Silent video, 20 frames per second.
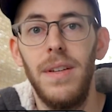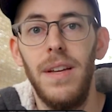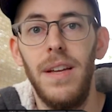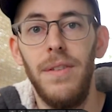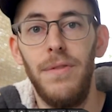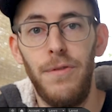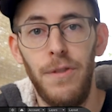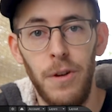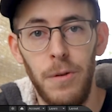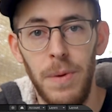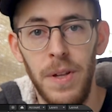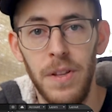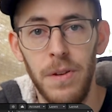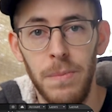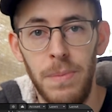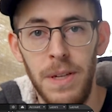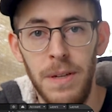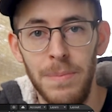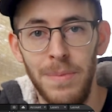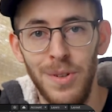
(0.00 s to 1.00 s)
film other
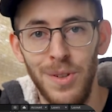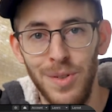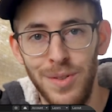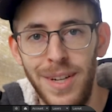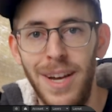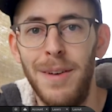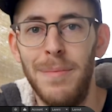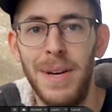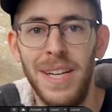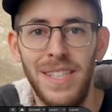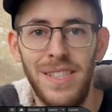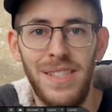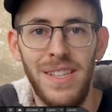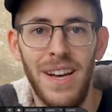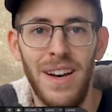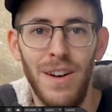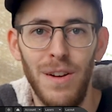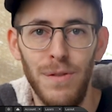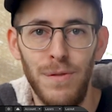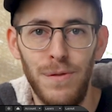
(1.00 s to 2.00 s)
people, not
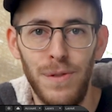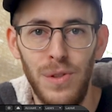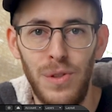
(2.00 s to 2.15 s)
myself.